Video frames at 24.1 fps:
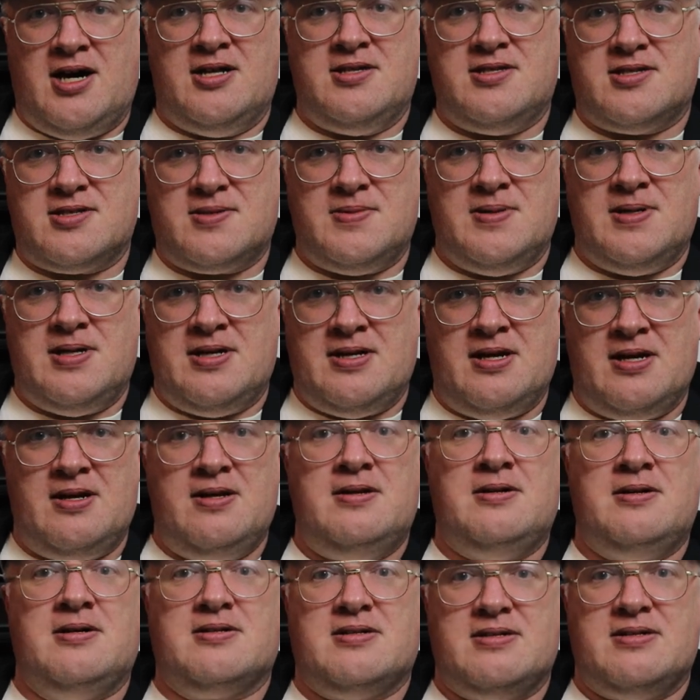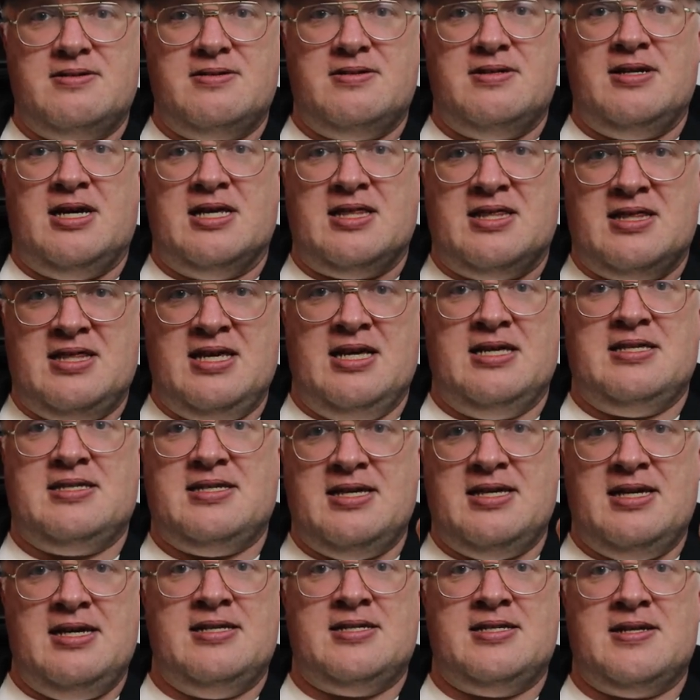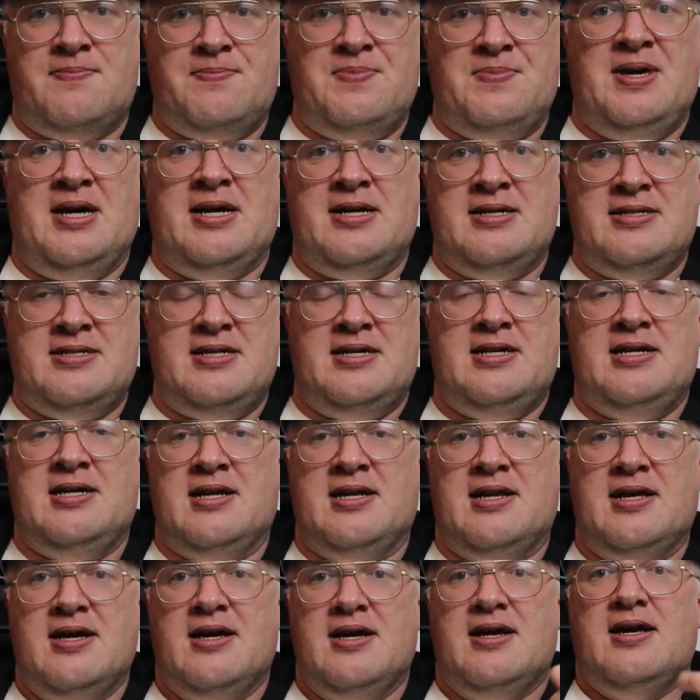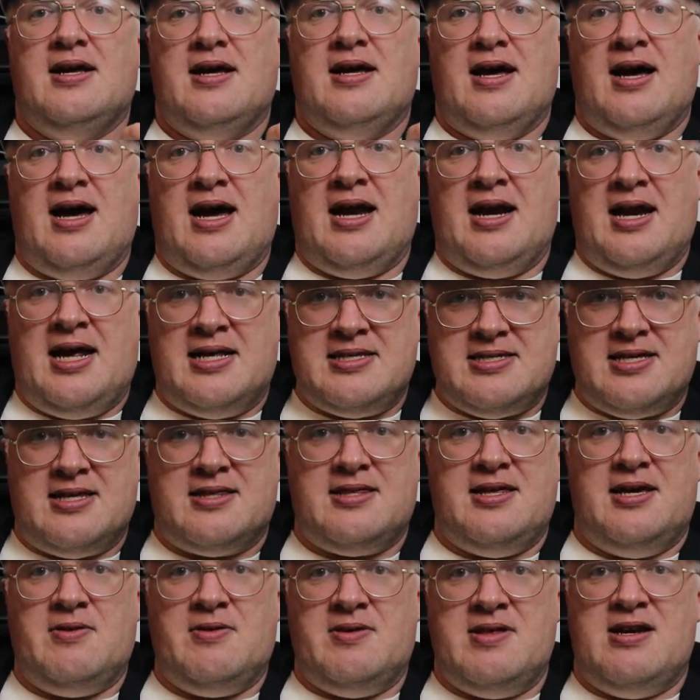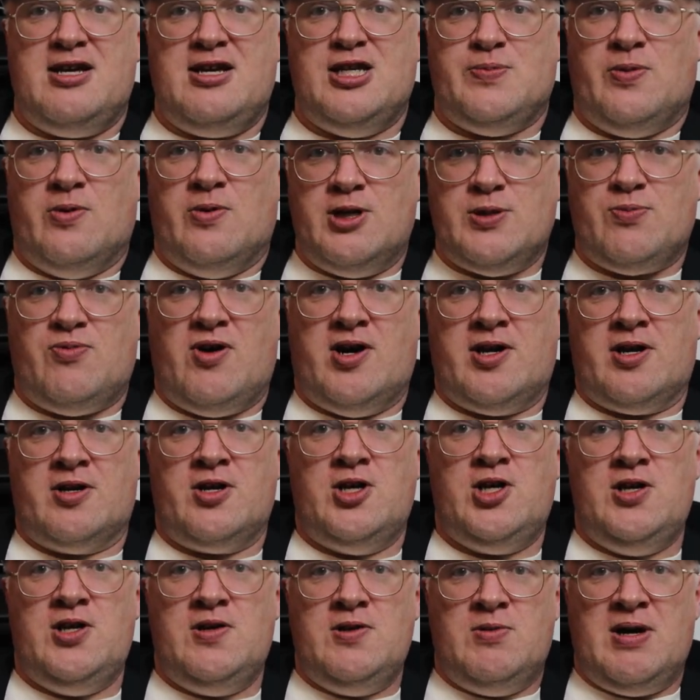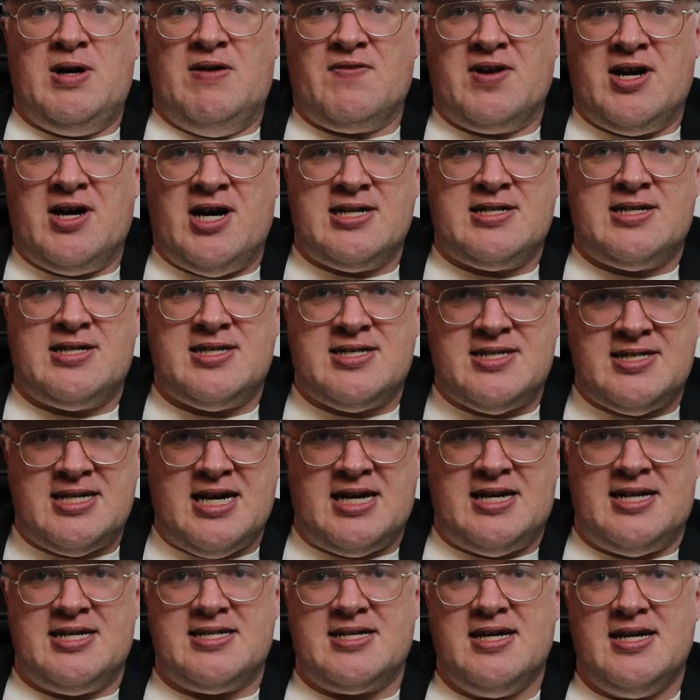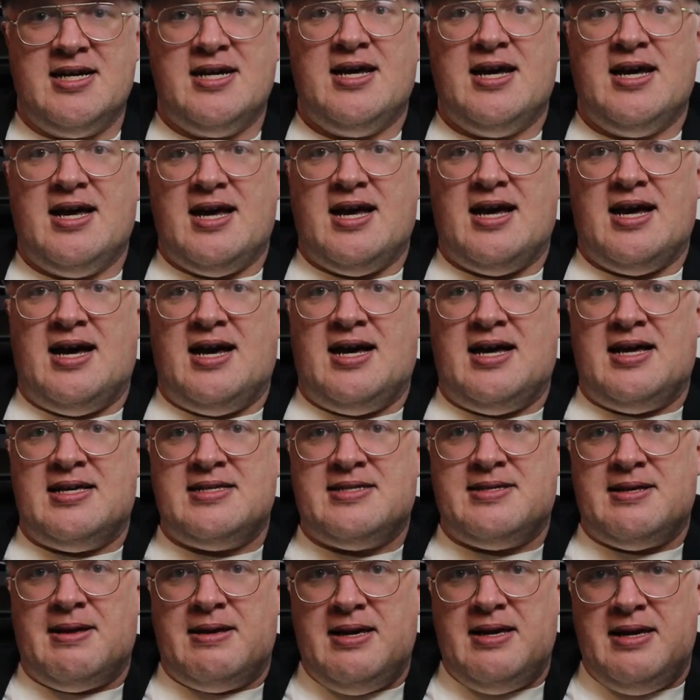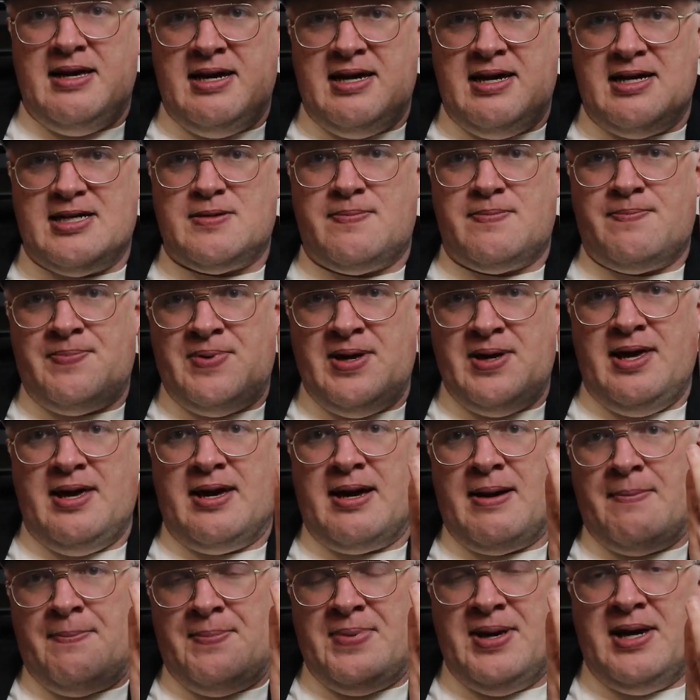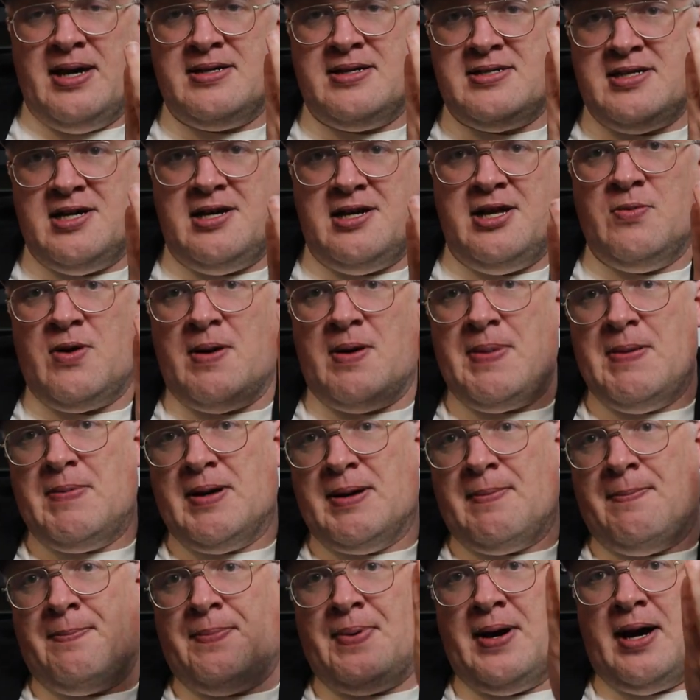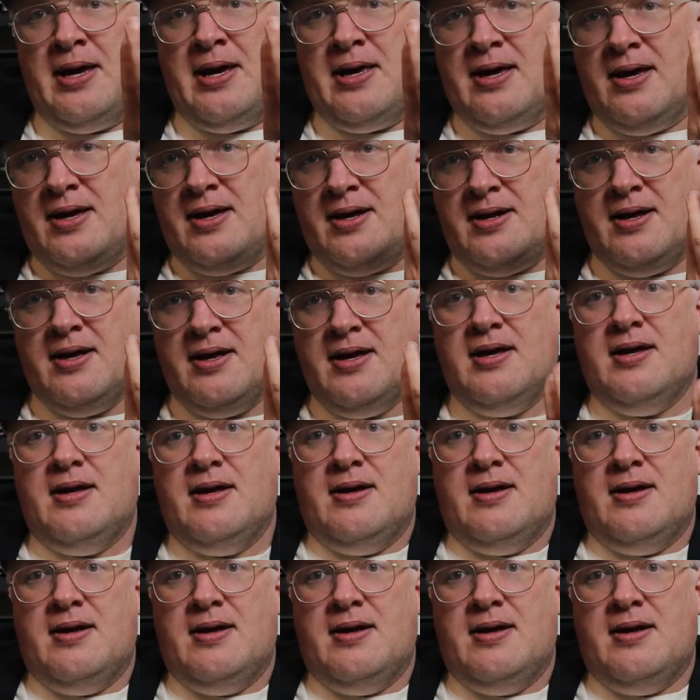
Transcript: on screen. It looked like this is a big deal. And that's the thing with any sports product. You have got to sell it as it being a big deal. You want people to buy in,